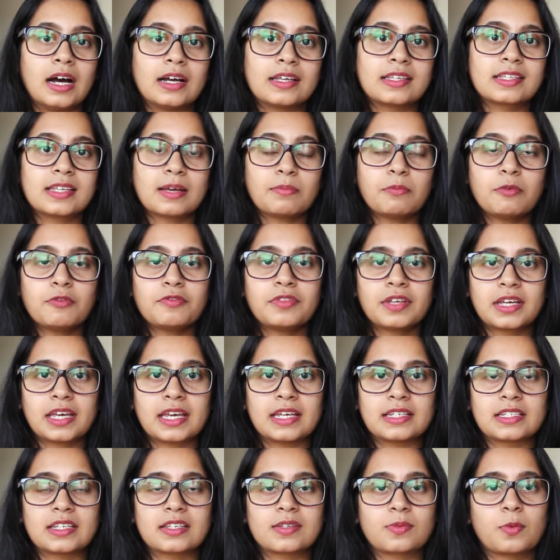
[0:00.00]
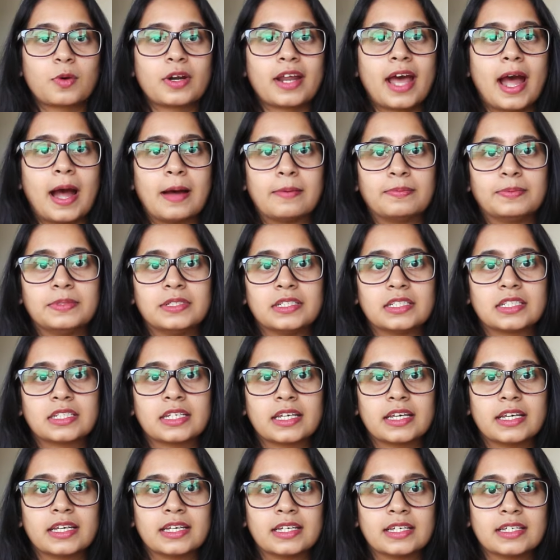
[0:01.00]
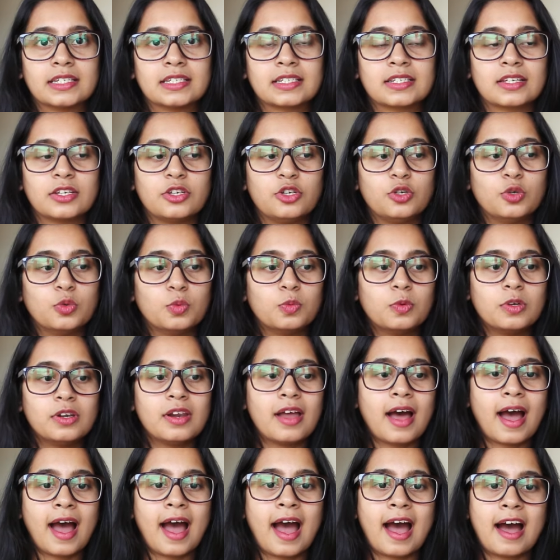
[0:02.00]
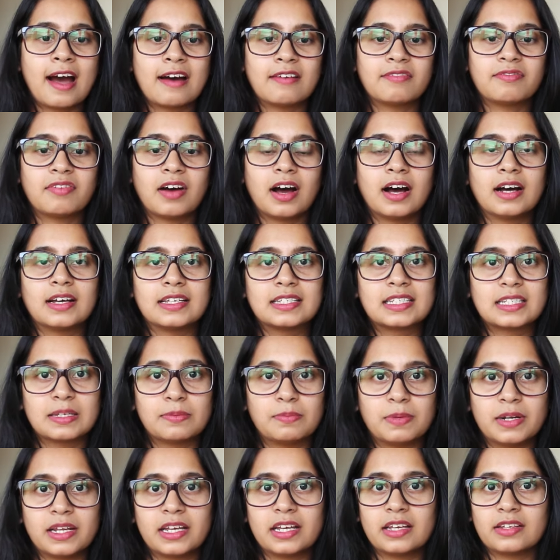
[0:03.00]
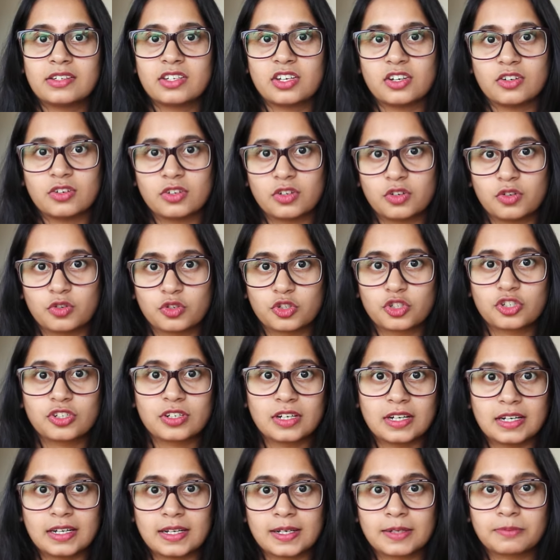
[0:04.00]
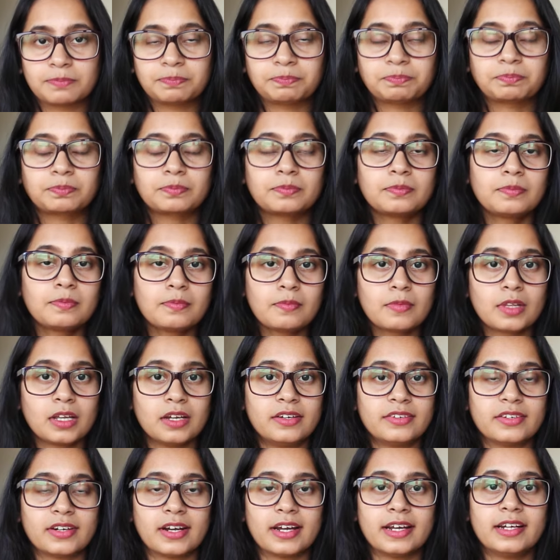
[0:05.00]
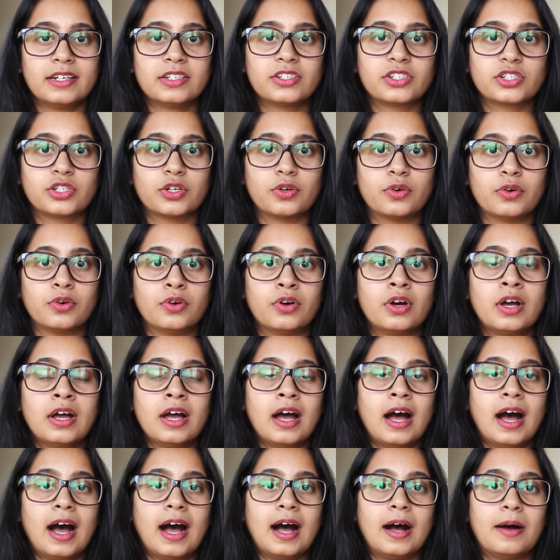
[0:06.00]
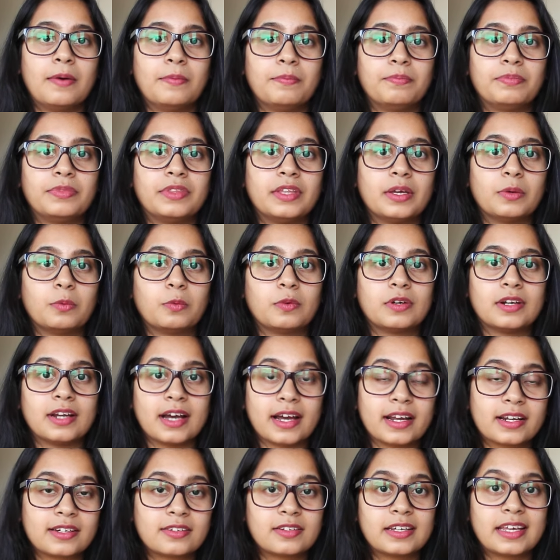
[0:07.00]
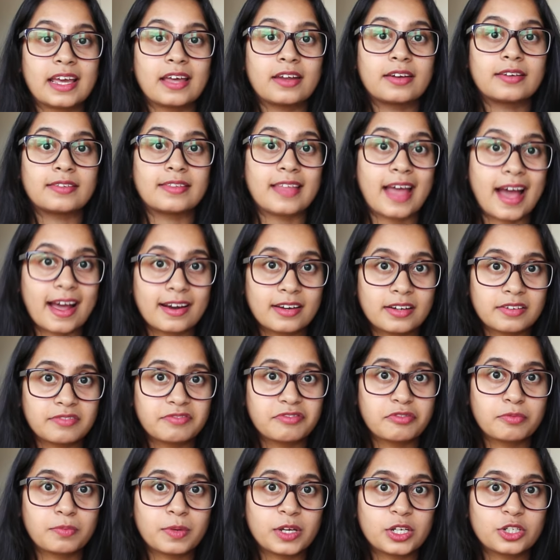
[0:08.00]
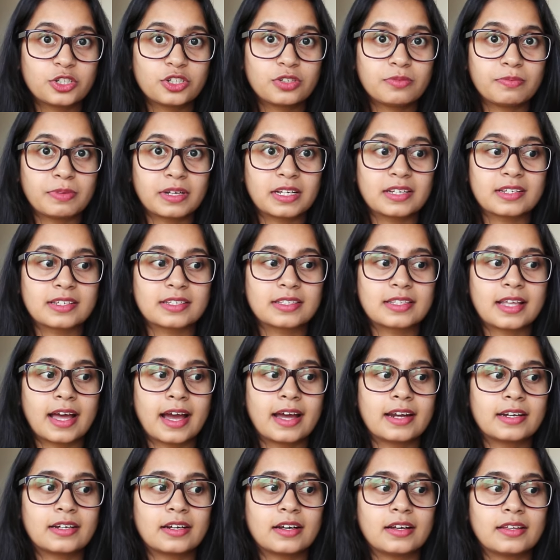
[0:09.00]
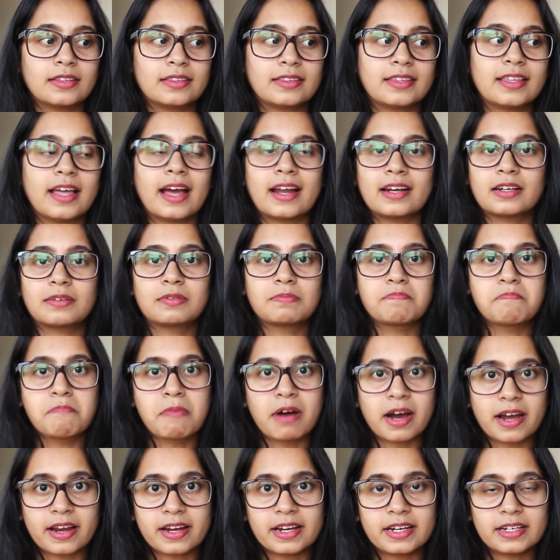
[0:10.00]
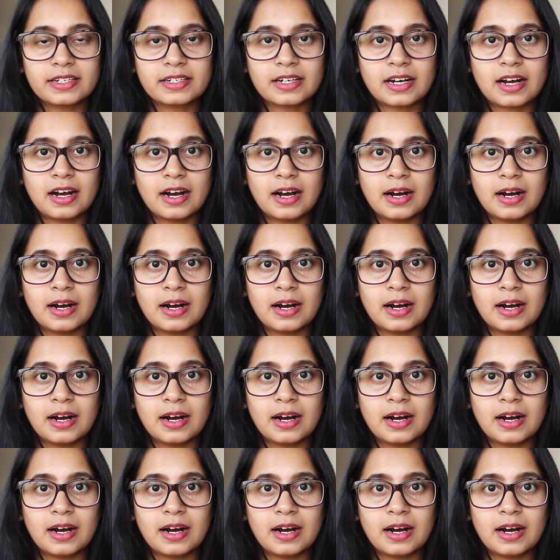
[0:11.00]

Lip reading: Some of the cases, what happens is you will have siblings here in Australia, right? So they would like to get that information, because that might